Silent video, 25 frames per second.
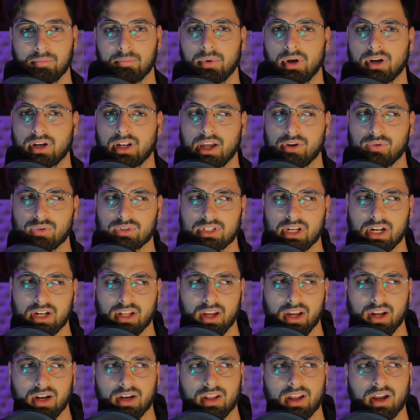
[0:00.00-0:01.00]
But I was
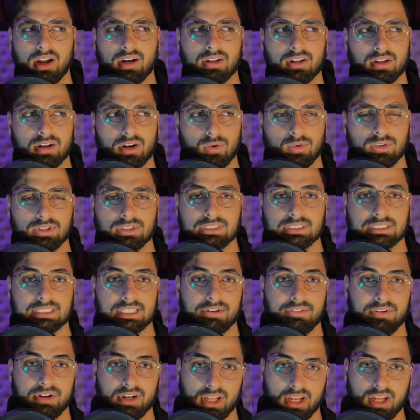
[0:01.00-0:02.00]
getting it at around
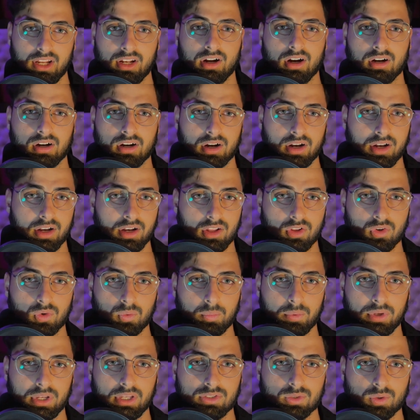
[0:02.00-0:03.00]
1700 Indian
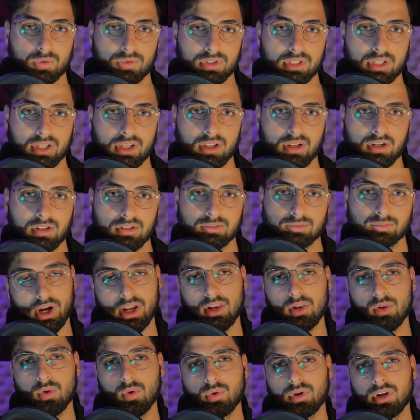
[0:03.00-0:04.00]
rupees over there. So
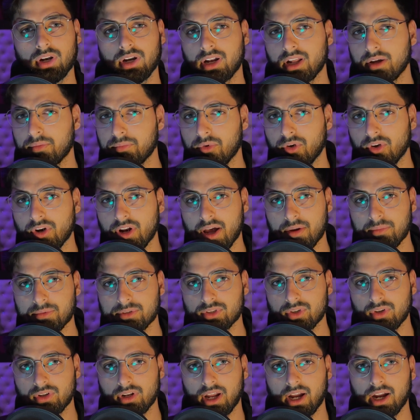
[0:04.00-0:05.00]
I looked it up on
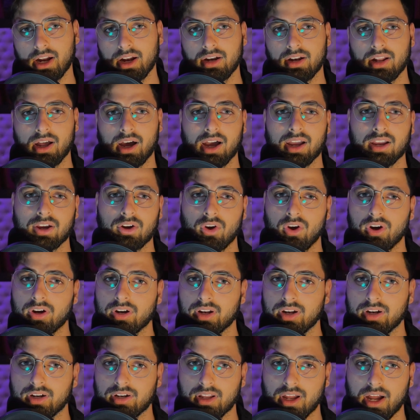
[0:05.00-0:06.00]
Amazon and I
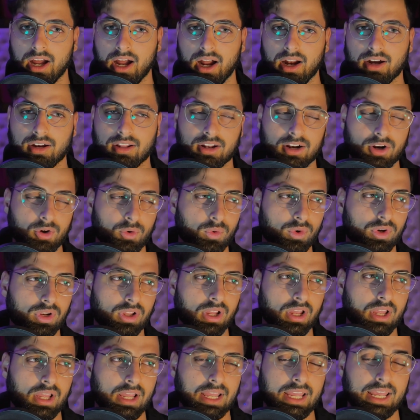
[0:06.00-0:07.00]
got it at
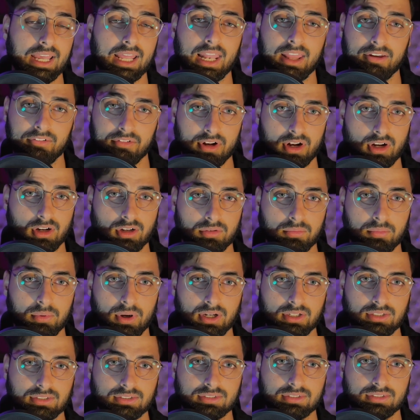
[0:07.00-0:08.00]
around 1100
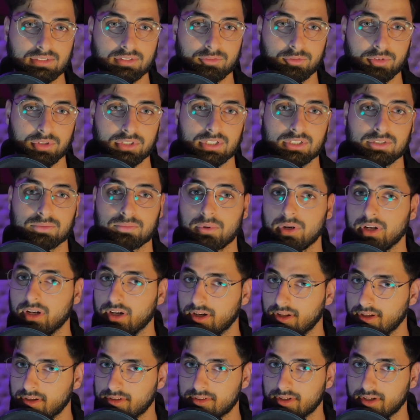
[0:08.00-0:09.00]
bucks, which is
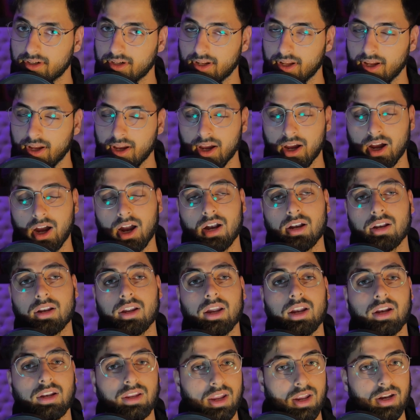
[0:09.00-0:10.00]
pretty decent,
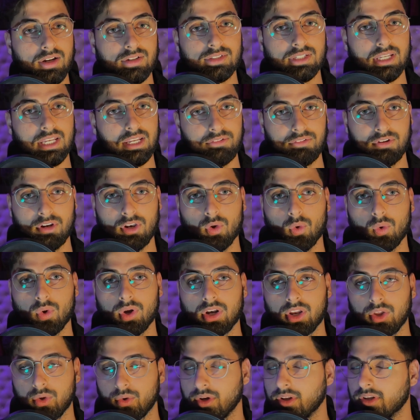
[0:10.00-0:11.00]
and it gets even
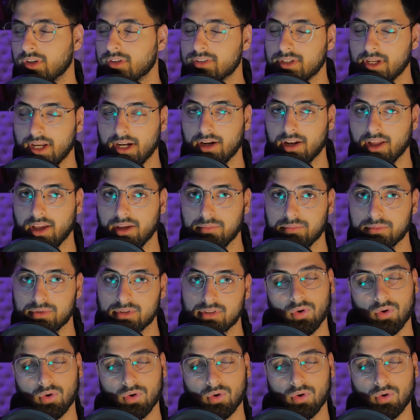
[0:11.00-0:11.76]
lower during the sale time.